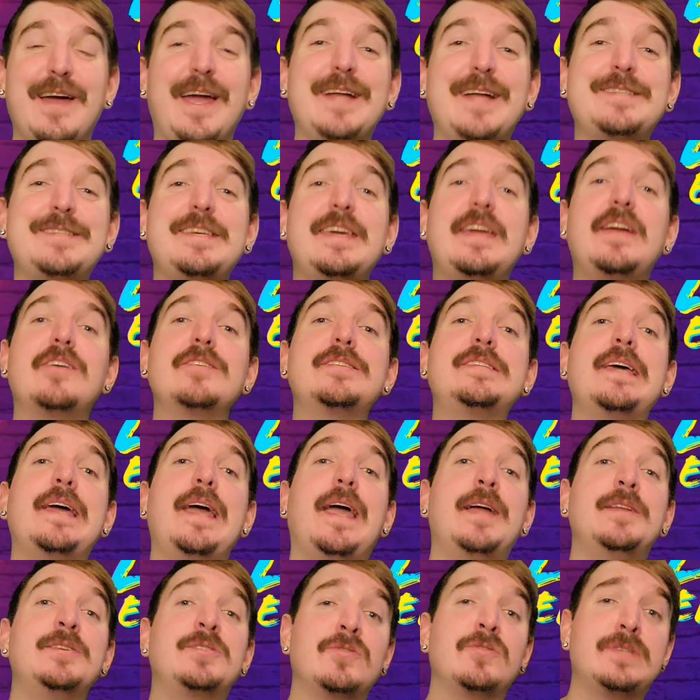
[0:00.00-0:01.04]
It's here to
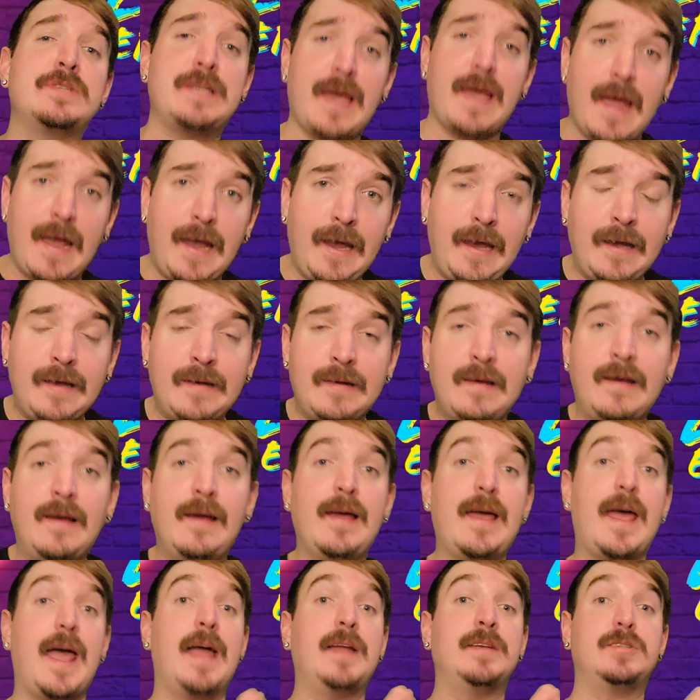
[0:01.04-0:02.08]
entertain
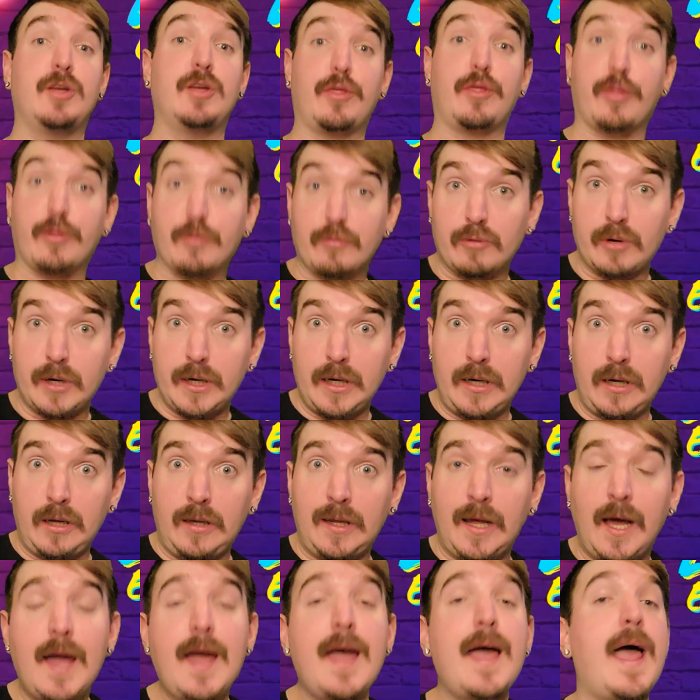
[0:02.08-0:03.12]
and to
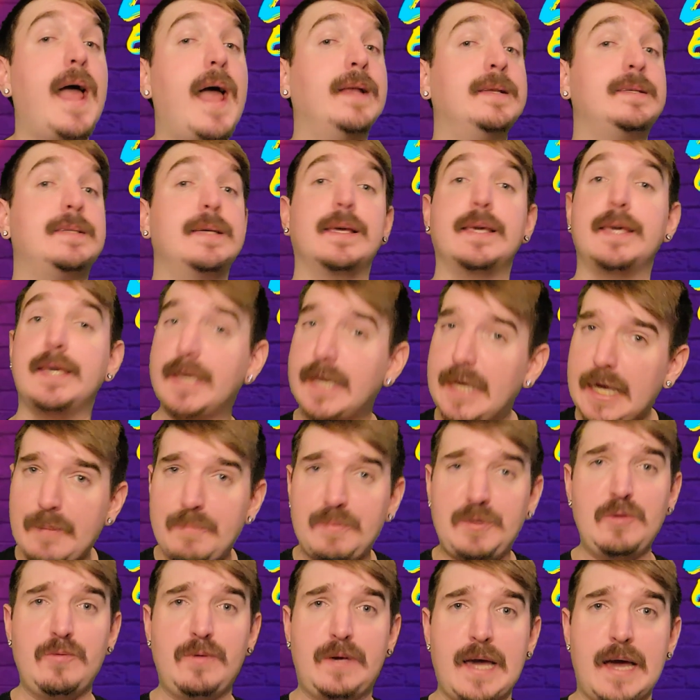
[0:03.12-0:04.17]
thrill and to keep
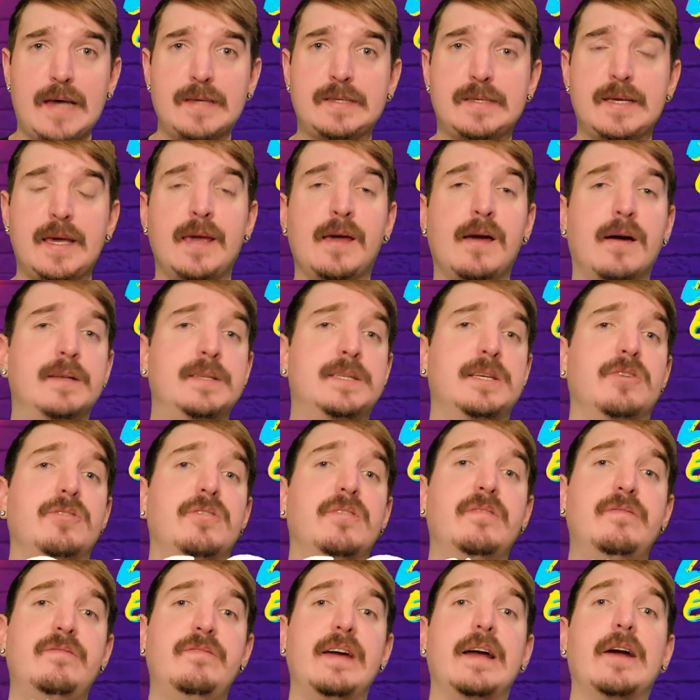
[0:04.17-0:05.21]
you guessing until
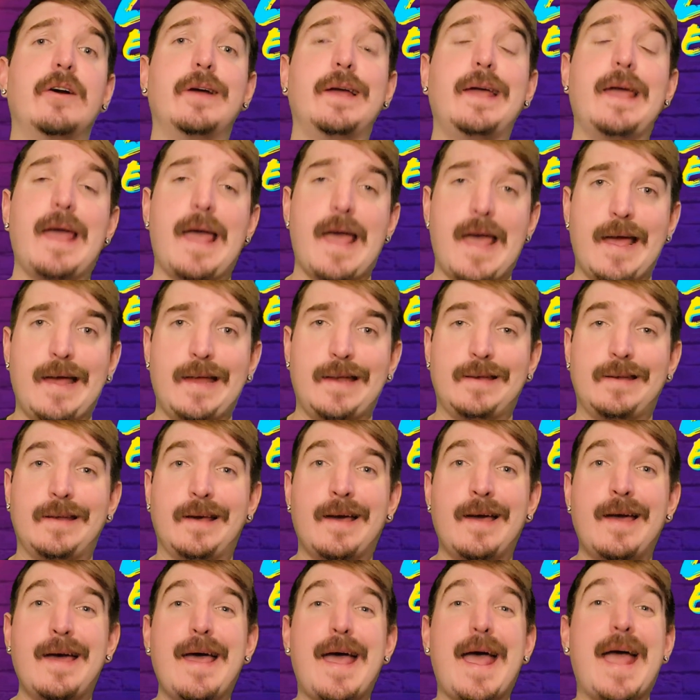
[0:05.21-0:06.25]
the very end.
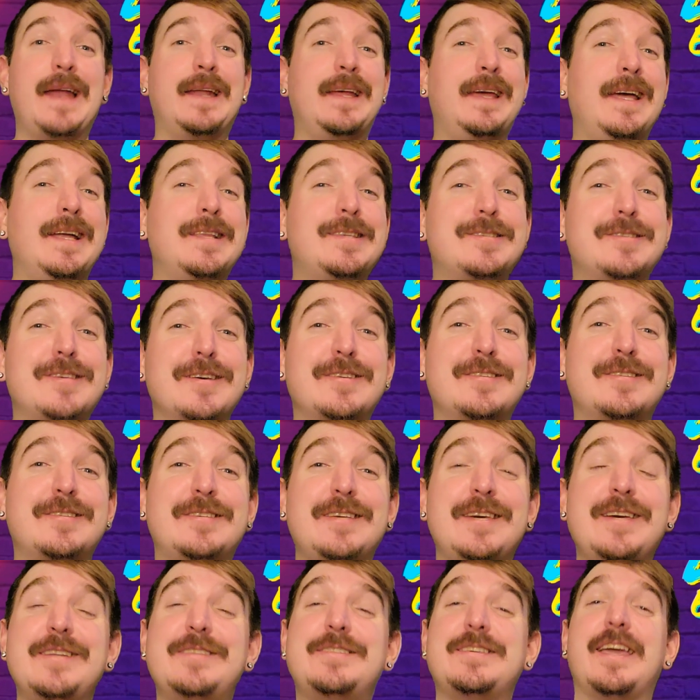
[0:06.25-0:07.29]
And it
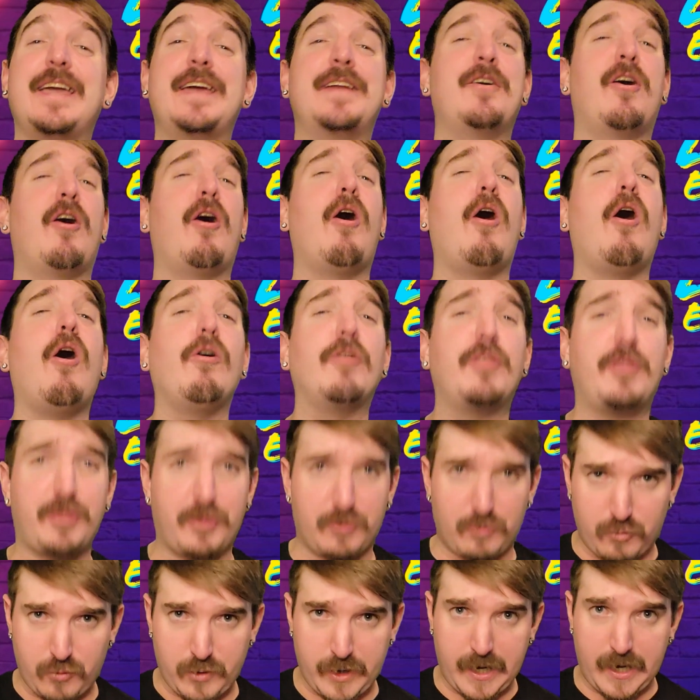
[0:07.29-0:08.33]
succeeds in all
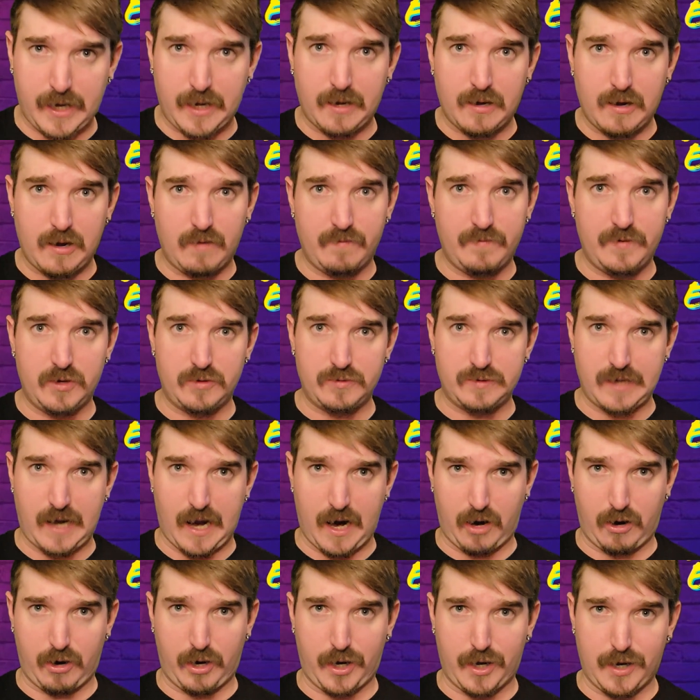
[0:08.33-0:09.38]
three of those
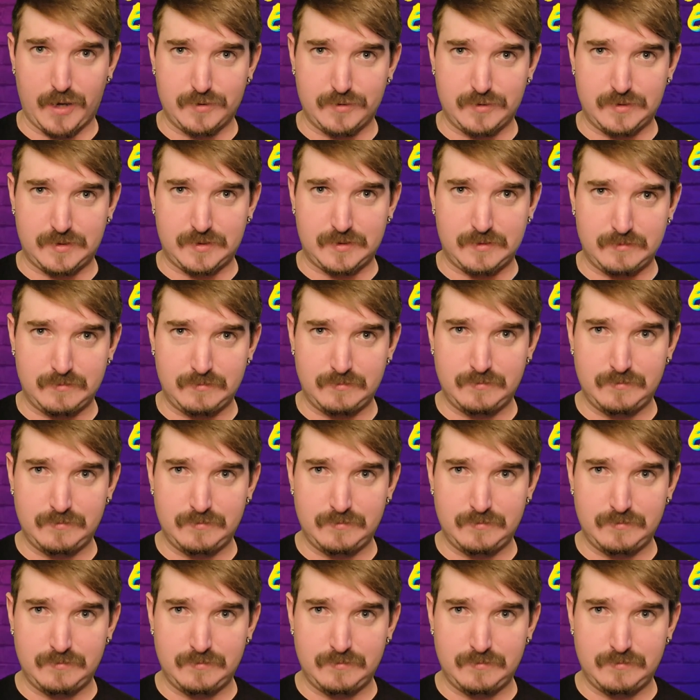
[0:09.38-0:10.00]
areas.